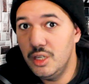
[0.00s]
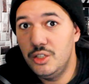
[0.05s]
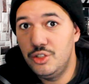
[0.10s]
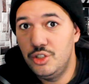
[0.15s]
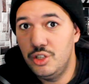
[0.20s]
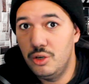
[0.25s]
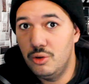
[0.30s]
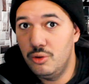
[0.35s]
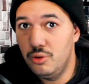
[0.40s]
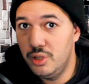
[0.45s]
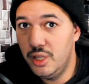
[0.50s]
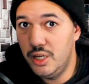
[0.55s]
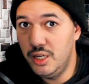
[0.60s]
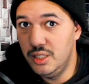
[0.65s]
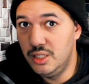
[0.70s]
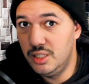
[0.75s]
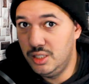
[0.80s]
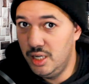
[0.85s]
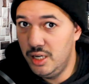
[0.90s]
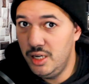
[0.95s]
Eiichiro Oda
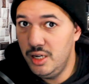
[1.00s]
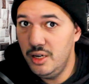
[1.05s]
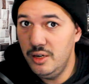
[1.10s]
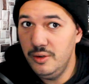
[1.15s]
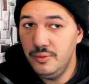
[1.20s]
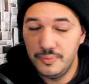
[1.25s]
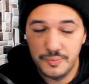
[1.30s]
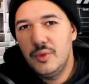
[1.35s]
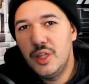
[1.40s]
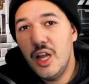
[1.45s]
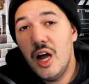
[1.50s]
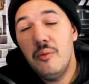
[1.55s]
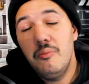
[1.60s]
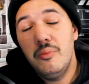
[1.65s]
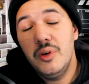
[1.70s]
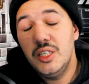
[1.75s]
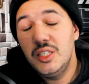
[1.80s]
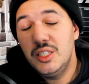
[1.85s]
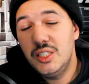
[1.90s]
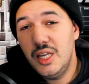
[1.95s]
is saying, then I
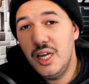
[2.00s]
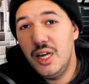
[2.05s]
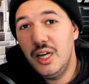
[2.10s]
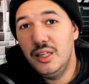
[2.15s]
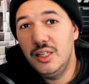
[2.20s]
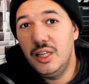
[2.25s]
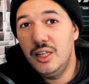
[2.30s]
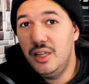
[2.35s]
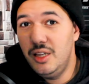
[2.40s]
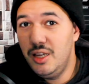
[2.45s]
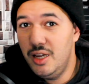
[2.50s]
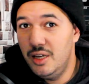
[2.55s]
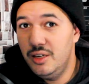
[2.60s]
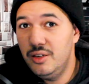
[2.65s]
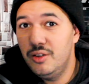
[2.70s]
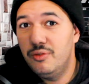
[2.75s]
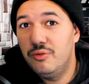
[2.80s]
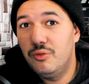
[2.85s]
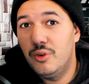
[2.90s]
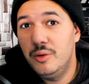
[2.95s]
must say that the end
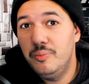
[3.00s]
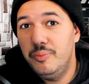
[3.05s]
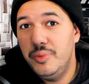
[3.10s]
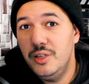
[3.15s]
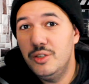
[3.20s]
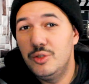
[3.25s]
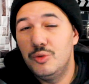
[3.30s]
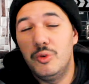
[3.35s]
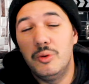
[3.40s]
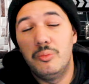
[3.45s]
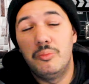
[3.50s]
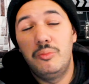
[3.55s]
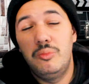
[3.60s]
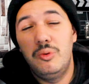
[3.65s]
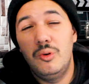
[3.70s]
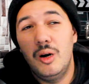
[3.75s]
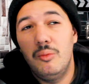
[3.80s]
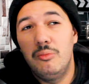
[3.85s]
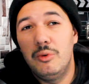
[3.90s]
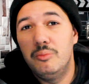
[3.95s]
of One Piece will
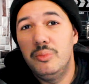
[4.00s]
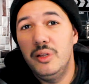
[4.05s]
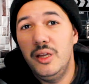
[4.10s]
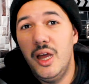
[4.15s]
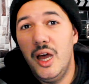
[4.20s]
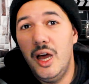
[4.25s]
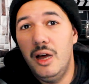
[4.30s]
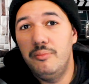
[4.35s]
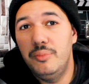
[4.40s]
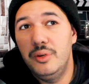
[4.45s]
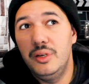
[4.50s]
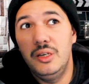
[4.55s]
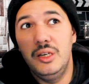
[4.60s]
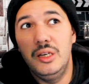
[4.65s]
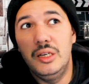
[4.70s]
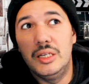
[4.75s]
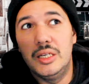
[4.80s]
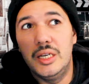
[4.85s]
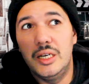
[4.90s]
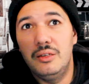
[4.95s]
probably happen
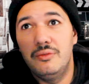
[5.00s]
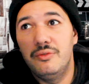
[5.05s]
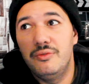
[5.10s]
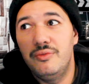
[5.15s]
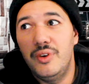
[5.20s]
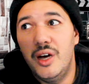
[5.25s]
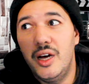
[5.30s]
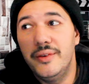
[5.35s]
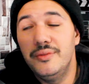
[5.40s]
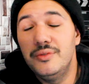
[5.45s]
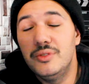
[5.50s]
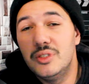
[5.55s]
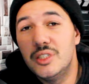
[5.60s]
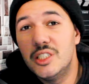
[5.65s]
in like 5 to